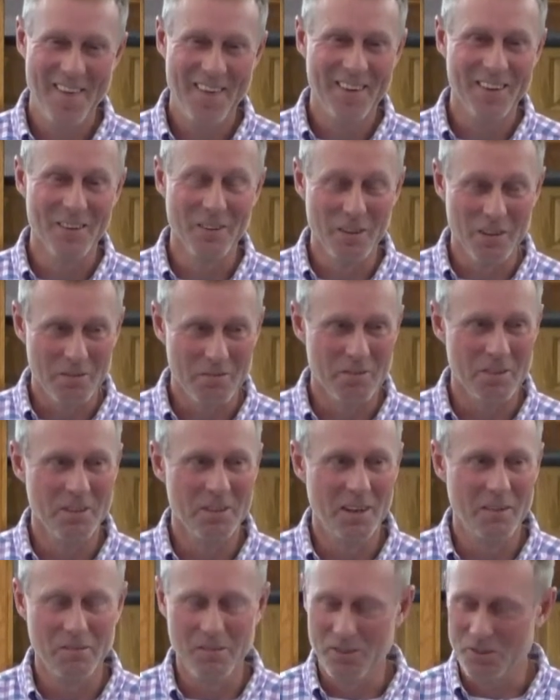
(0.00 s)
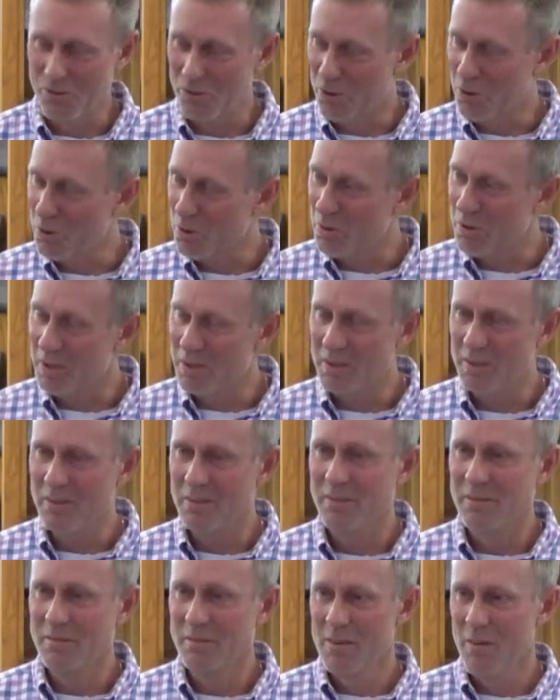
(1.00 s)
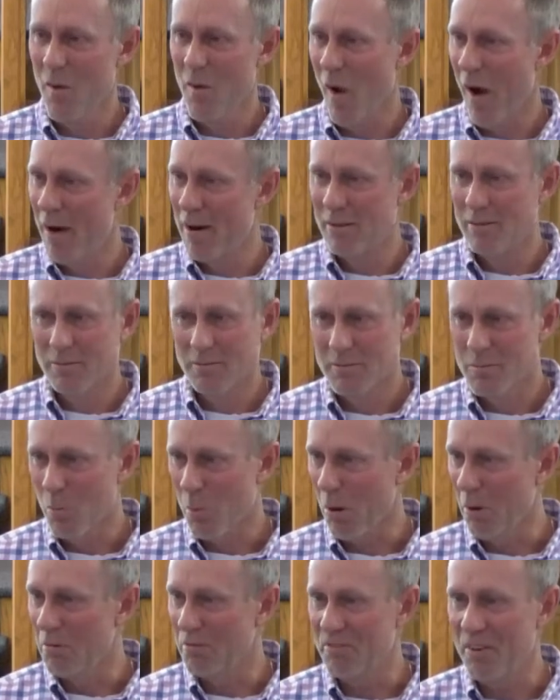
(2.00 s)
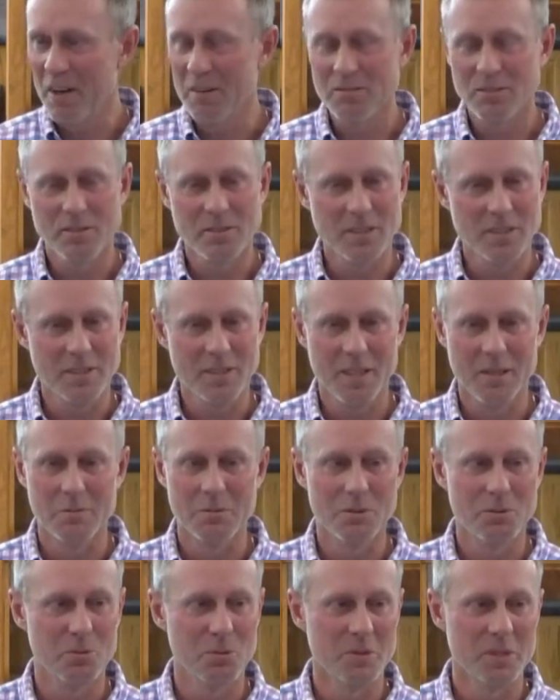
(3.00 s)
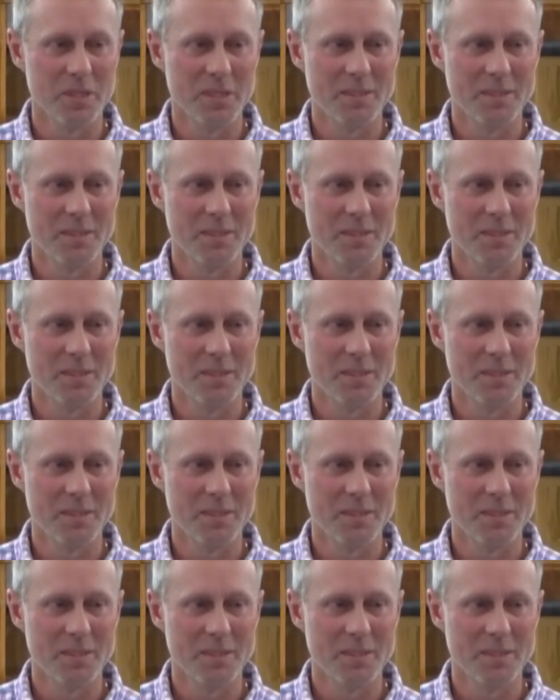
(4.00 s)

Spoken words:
Loved it. I've listened to it probably 5 or 6 times this week.